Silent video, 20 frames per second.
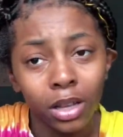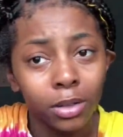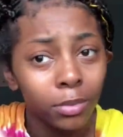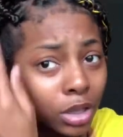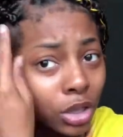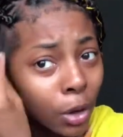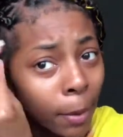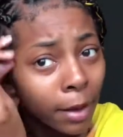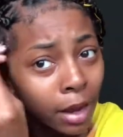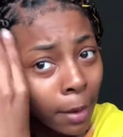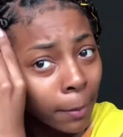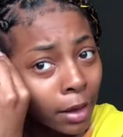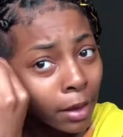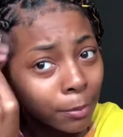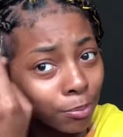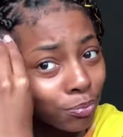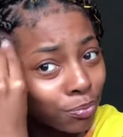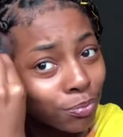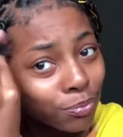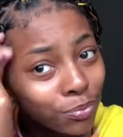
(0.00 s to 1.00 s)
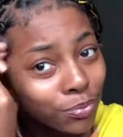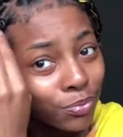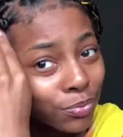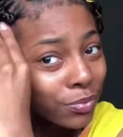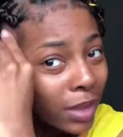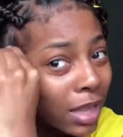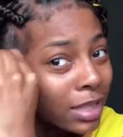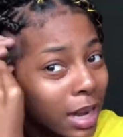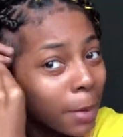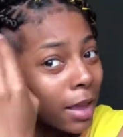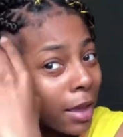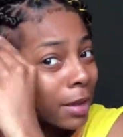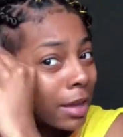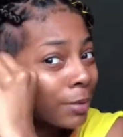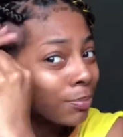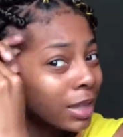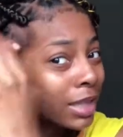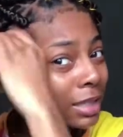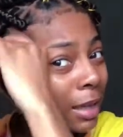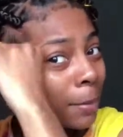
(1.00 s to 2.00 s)
I don't know what song was on when
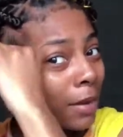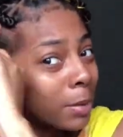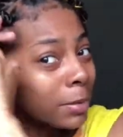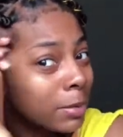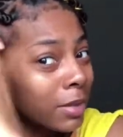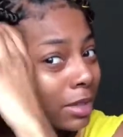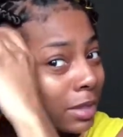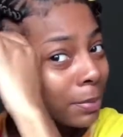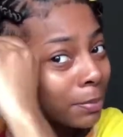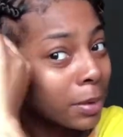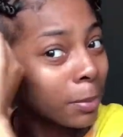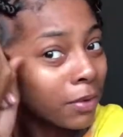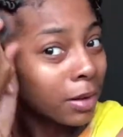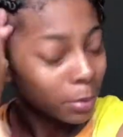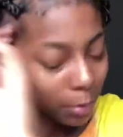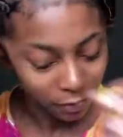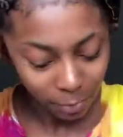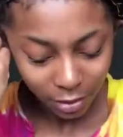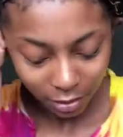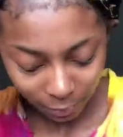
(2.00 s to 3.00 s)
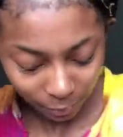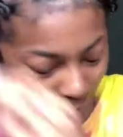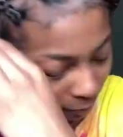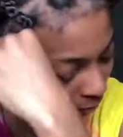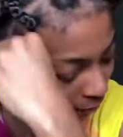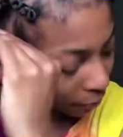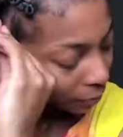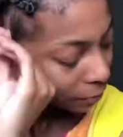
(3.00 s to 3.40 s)
I was recording this, but I